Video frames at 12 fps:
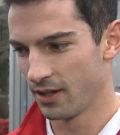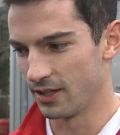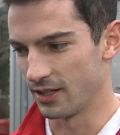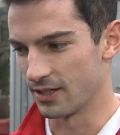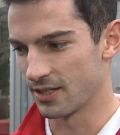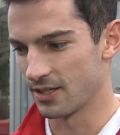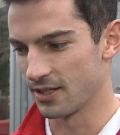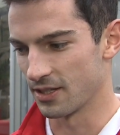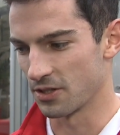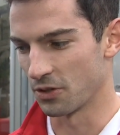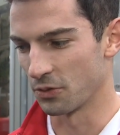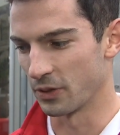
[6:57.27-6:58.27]
this
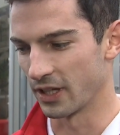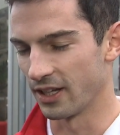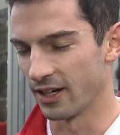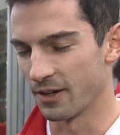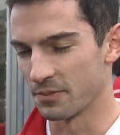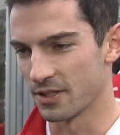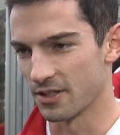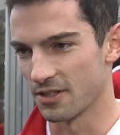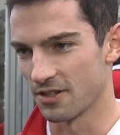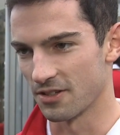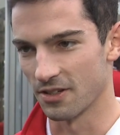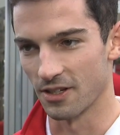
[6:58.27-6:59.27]
whole week leading up to
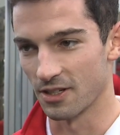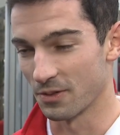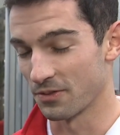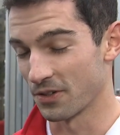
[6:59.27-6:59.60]
Suzuka has been